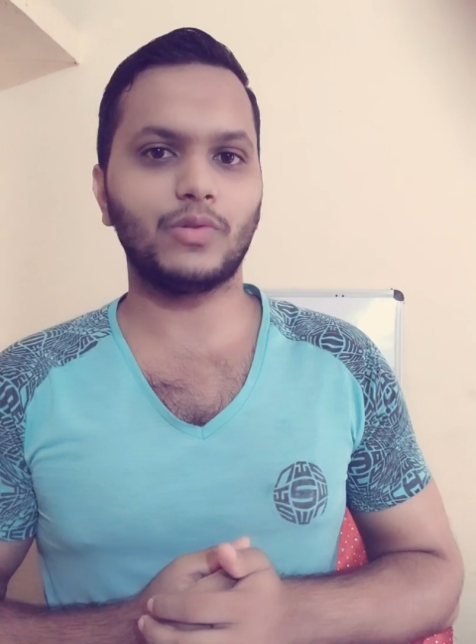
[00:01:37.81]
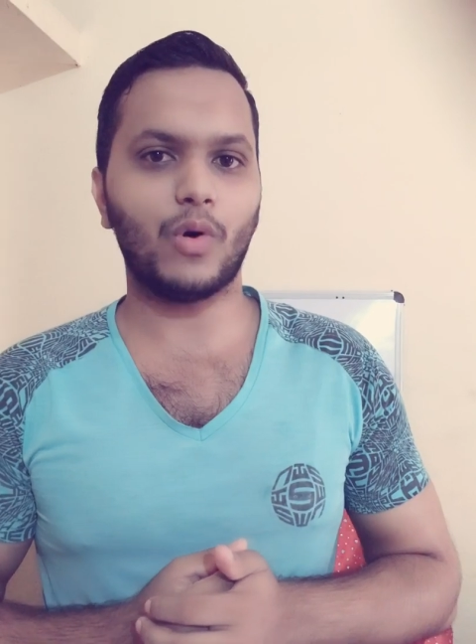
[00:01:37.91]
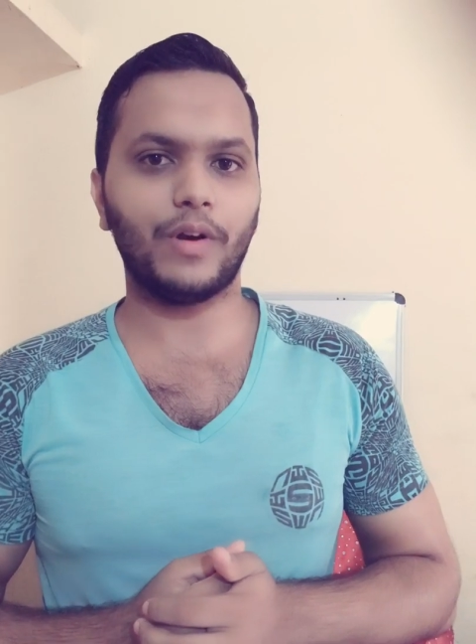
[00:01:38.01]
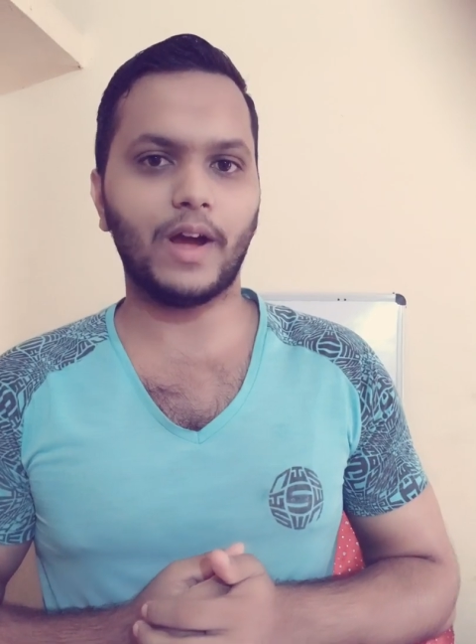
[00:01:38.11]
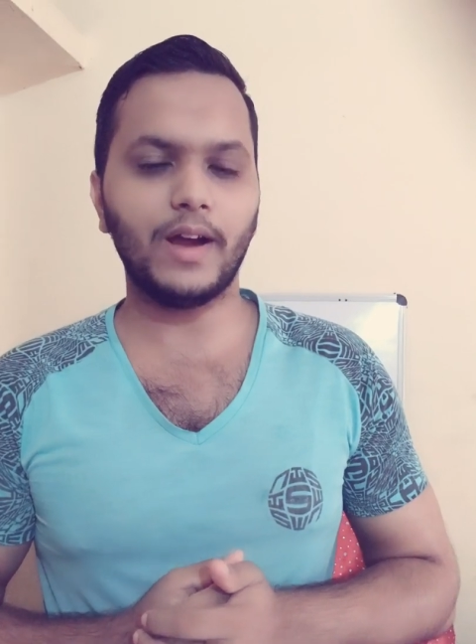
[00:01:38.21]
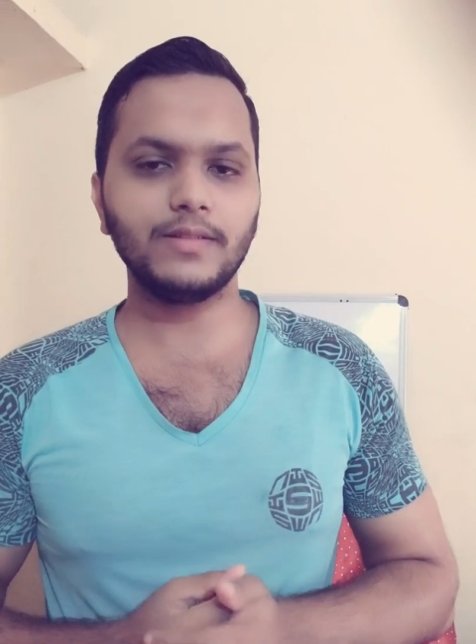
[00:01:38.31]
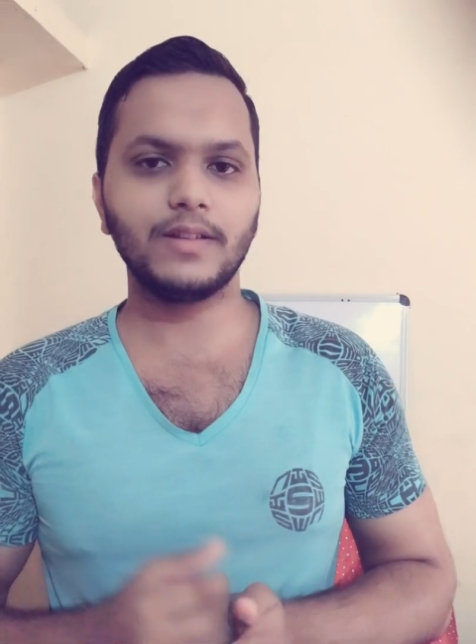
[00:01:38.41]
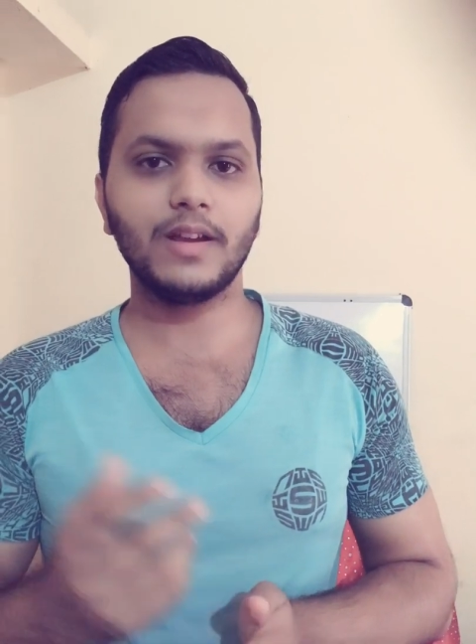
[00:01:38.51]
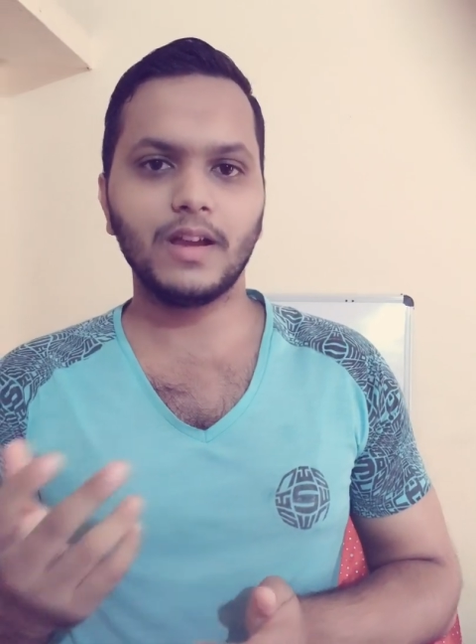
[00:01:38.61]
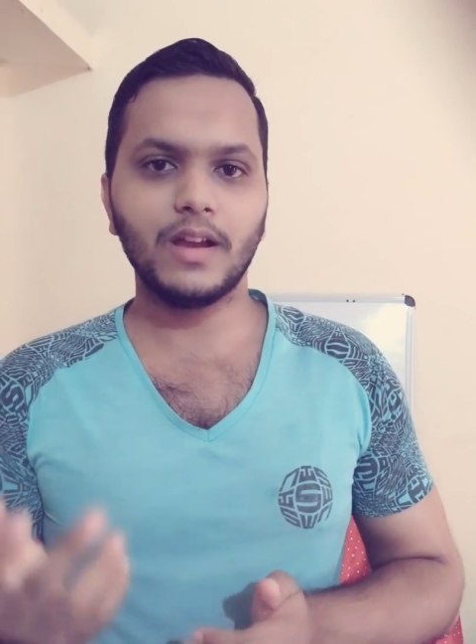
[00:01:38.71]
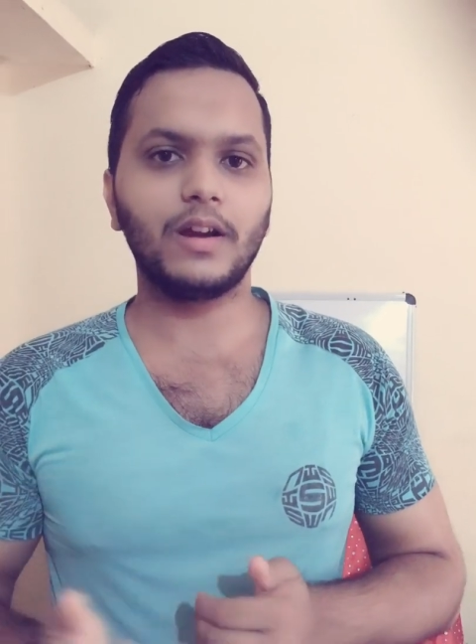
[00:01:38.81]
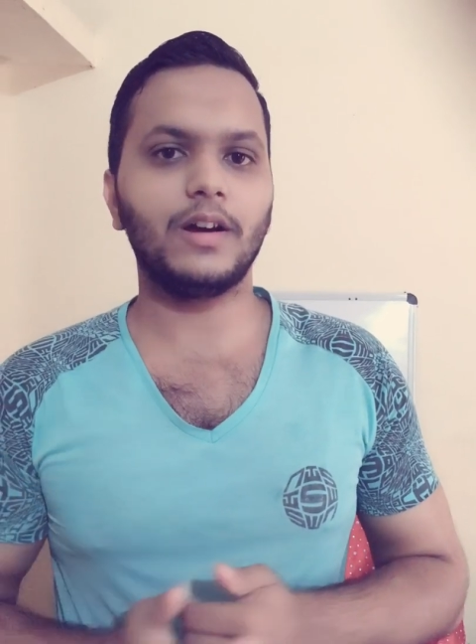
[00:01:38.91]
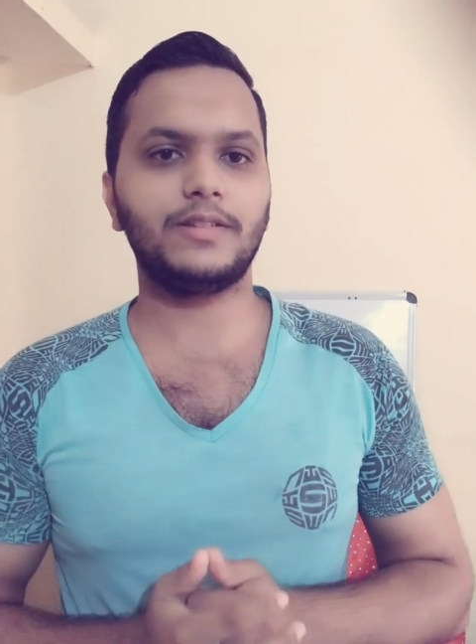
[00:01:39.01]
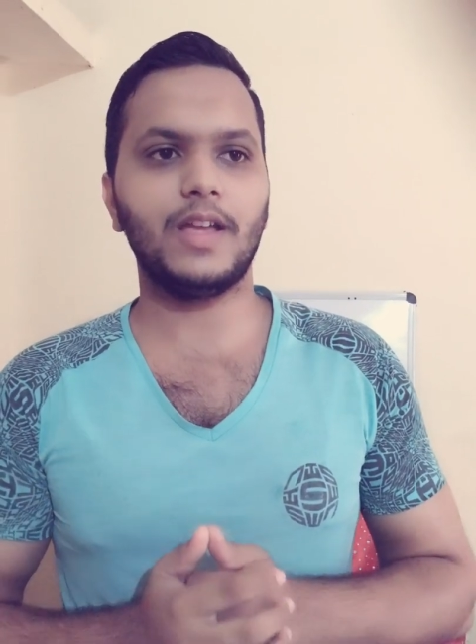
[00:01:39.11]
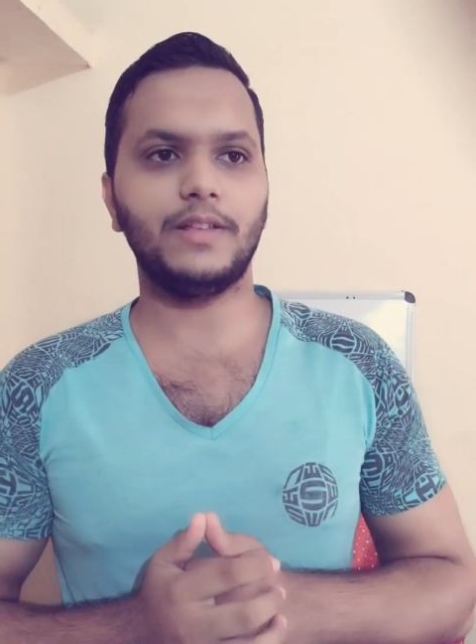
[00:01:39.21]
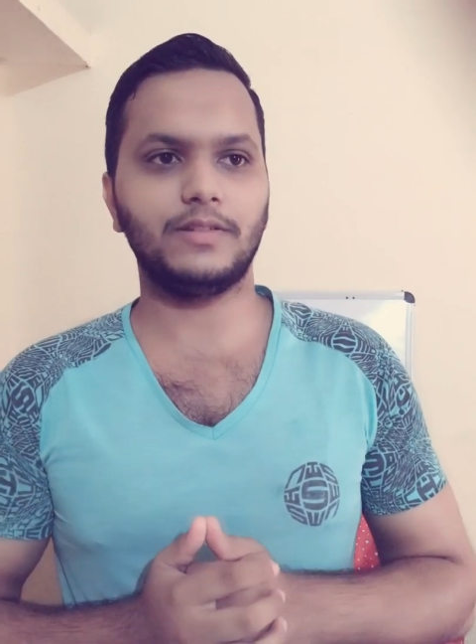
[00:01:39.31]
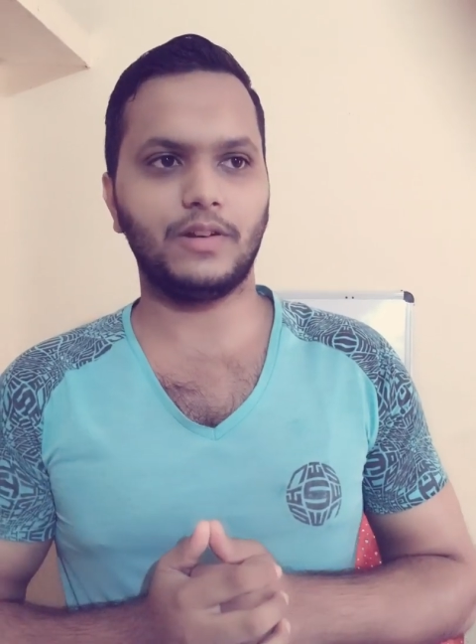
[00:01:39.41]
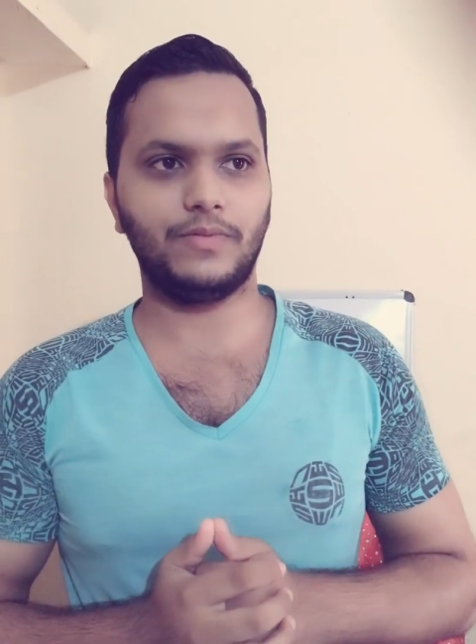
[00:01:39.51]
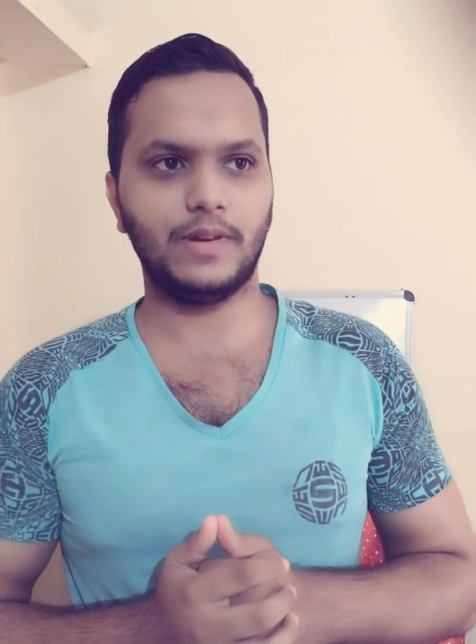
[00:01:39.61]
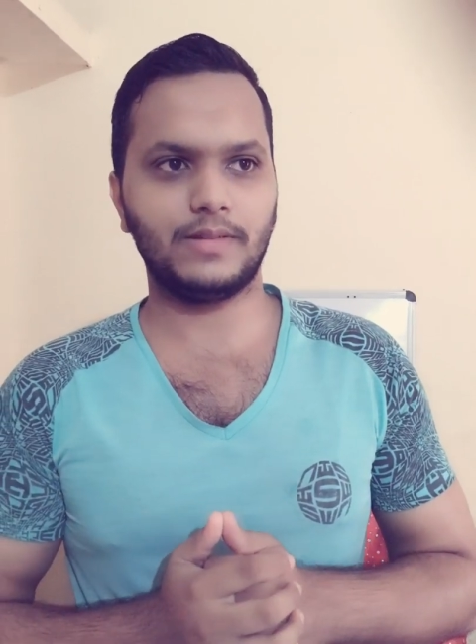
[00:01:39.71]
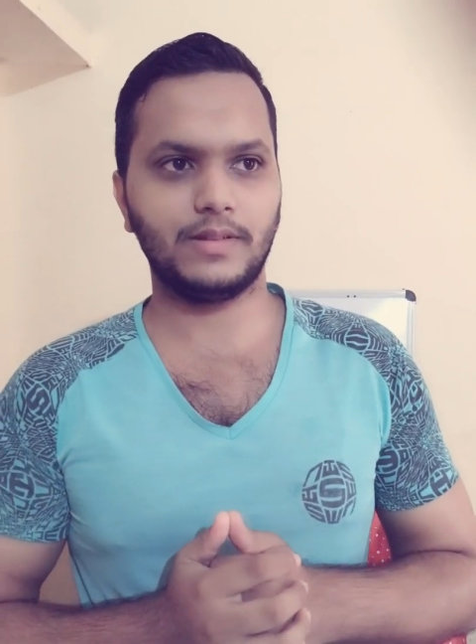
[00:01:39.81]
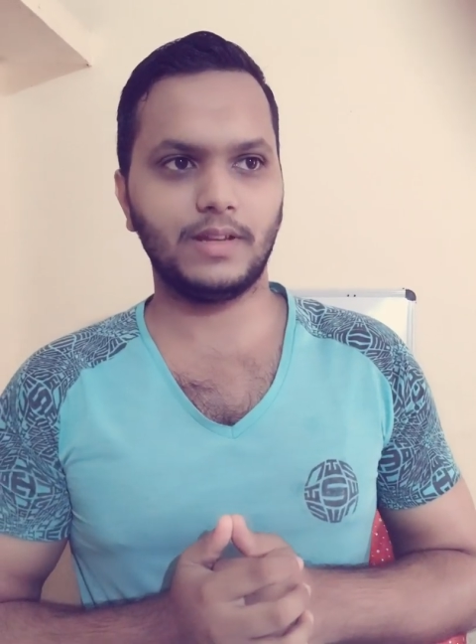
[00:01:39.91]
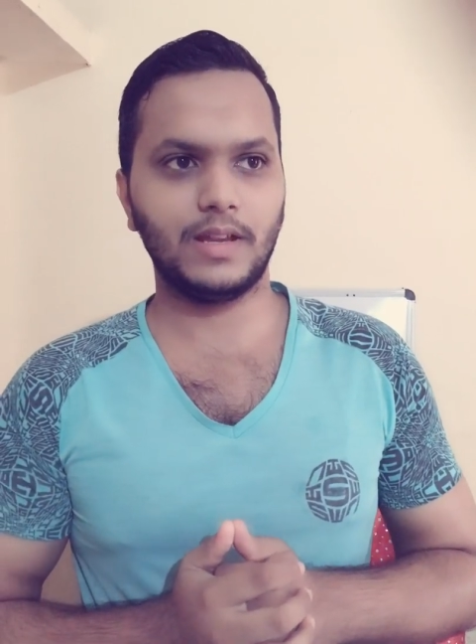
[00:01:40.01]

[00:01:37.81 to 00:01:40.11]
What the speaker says: known as Gaussian surface.